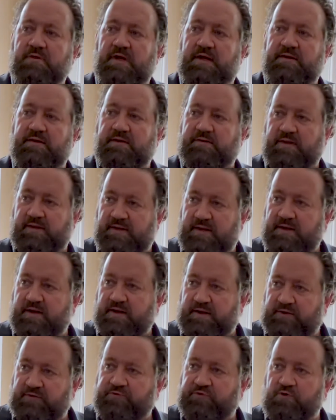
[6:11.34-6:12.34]
And that, I
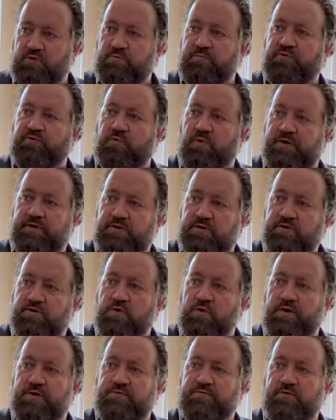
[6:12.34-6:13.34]
assume, is what you're
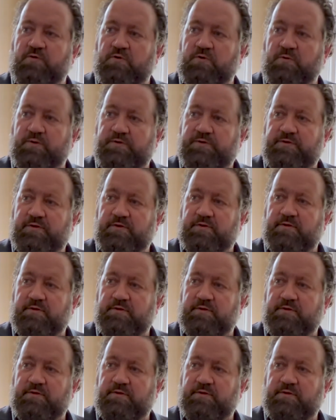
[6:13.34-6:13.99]
going for with your